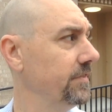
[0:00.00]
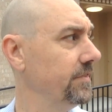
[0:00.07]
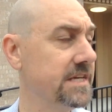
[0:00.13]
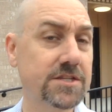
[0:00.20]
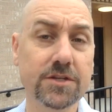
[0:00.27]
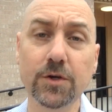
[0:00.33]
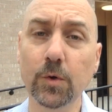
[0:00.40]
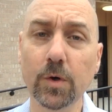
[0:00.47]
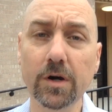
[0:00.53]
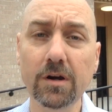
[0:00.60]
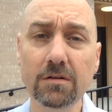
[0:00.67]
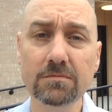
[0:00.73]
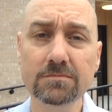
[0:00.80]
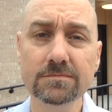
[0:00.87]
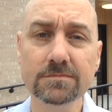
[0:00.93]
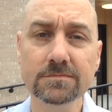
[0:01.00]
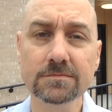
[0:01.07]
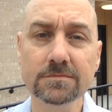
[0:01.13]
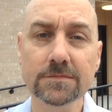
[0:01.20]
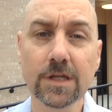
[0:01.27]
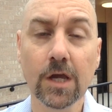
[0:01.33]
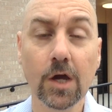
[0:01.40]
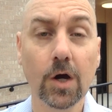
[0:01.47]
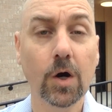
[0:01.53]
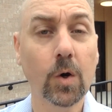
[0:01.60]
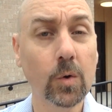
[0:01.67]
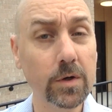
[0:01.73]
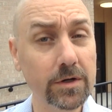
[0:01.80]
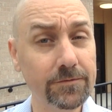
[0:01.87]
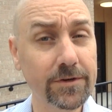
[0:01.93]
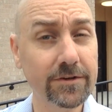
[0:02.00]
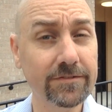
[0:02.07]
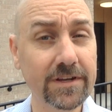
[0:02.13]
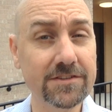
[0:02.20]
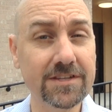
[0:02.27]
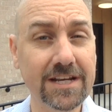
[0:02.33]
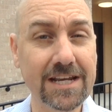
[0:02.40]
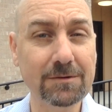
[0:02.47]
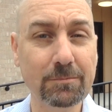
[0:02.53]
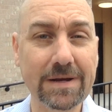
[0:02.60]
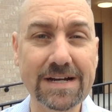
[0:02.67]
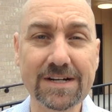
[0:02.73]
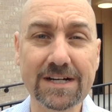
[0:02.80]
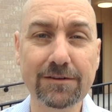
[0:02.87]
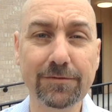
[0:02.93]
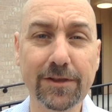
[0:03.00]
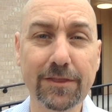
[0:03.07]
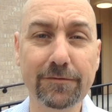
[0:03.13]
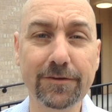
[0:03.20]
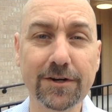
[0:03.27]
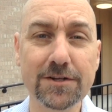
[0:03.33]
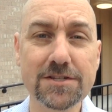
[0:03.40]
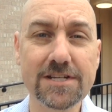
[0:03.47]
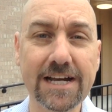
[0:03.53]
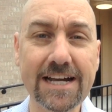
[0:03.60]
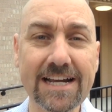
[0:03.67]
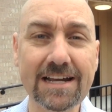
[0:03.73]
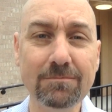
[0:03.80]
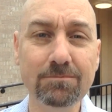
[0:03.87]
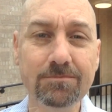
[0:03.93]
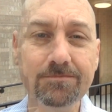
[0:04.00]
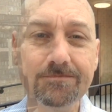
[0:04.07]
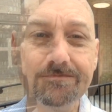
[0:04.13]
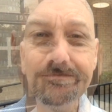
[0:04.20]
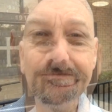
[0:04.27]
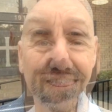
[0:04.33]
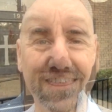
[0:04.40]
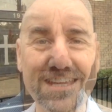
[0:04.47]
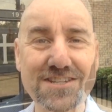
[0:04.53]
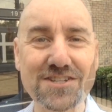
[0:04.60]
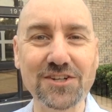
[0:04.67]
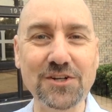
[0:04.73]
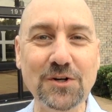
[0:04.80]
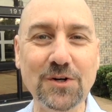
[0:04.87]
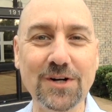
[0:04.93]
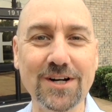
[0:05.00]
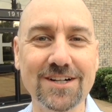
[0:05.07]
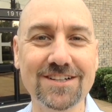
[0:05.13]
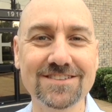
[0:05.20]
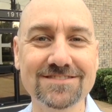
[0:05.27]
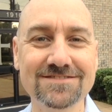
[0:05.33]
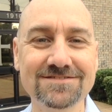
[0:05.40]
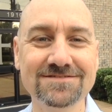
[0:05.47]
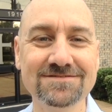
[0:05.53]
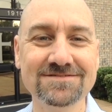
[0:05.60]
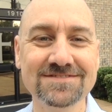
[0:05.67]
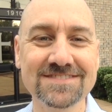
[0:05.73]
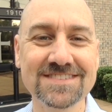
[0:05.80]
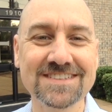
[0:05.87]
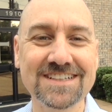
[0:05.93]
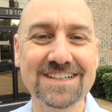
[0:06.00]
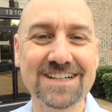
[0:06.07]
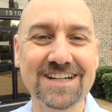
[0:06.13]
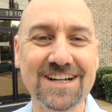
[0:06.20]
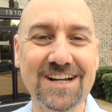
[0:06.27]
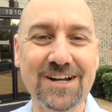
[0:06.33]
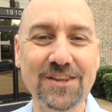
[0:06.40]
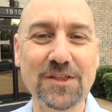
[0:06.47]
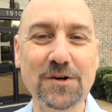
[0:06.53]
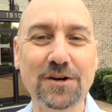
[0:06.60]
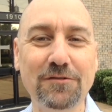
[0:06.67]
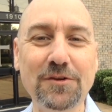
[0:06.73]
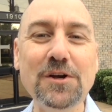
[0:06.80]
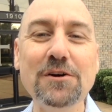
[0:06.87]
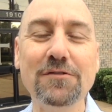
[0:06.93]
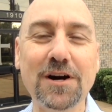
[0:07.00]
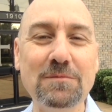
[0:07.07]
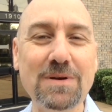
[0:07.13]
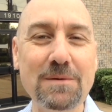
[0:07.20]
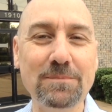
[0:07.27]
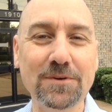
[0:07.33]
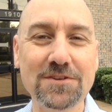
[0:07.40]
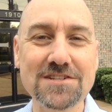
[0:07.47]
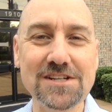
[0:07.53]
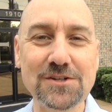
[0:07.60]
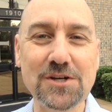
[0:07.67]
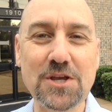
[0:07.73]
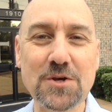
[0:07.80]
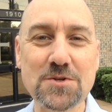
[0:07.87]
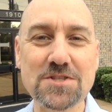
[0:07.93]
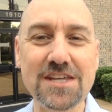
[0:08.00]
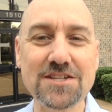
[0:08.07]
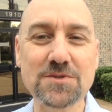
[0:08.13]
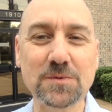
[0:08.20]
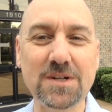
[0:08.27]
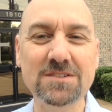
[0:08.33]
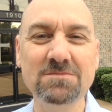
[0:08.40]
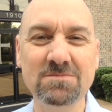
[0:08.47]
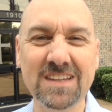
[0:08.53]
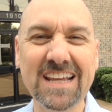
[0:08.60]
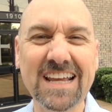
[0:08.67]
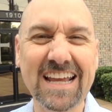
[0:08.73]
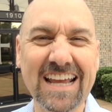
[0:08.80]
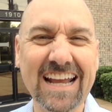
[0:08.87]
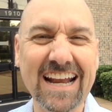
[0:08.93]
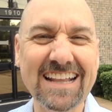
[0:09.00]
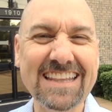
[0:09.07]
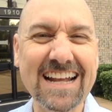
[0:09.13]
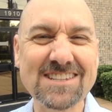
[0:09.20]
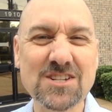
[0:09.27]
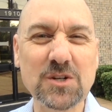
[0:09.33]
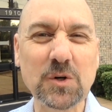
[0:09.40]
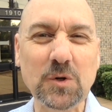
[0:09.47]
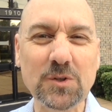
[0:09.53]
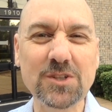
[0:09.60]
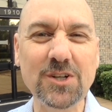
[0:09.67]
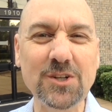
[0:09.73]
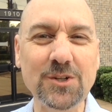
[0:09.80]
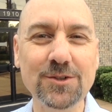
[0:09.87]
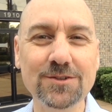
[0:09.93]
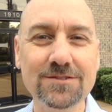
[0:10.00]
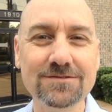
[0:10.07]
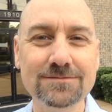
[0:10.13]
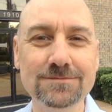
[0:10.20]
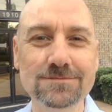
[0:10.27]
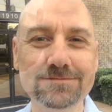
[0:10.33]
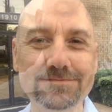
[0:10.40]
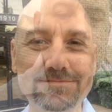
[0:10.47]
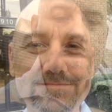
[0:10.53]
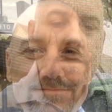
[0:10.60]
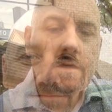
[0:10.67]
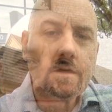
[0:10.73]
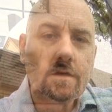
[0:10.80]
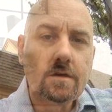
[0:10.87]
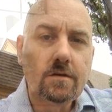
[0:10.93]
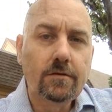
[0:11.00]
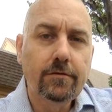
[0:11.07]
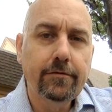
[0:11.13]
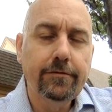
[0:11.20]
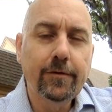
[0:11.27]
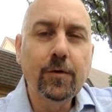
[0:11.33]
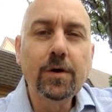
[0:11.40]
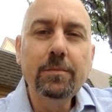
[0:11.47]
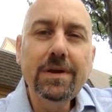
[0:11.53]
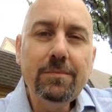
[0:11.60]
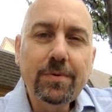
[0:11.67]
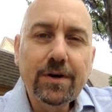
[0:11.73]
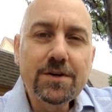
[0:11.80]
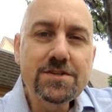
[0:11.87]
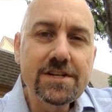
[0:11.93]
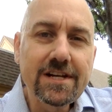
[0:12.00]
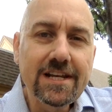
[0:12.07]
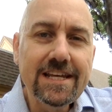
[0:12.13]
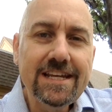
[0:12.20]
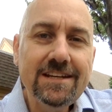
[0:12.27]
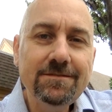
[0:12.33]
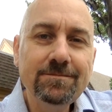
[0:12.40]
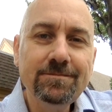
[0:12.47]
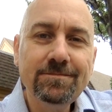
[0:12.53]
this door, or if you're visiting Bering for the first time, this door. Although a few of our people still use this one, and that's cool too. For me personally,